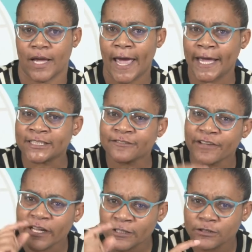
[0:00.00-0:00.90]
has
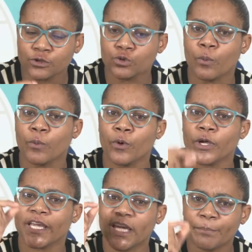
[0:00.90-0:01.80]
failed to
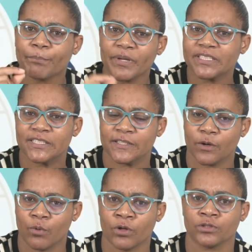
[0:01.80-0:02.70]
keep peace in
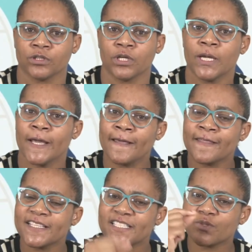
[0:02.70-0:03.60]
the world.
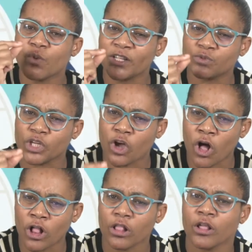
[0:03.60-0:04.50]
And this is what we
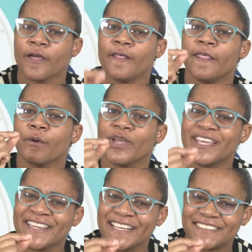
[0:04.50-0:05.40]
call the
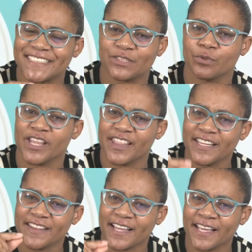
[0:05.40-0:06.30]
weaknesses
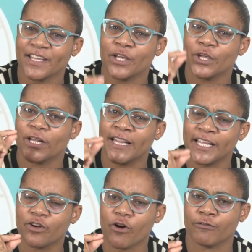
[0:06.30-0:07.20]
within the
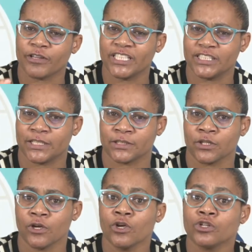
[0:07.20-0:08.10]
League of Nations.
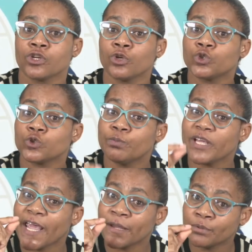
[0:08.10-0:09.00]
So you should
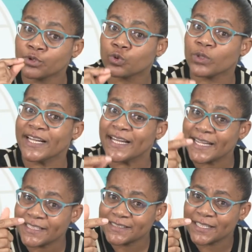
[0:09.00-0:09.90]
be able to
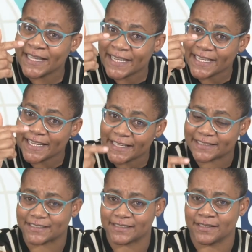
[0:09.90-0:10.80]
link
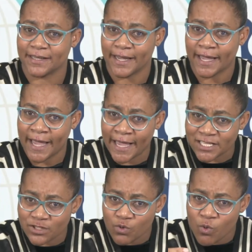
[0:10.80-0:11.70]
it
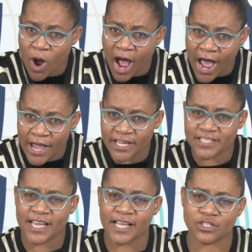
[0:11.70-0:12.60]
as to why
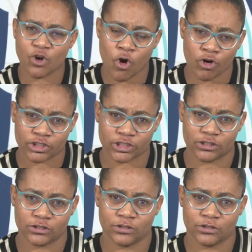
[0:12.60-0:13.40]
it has caused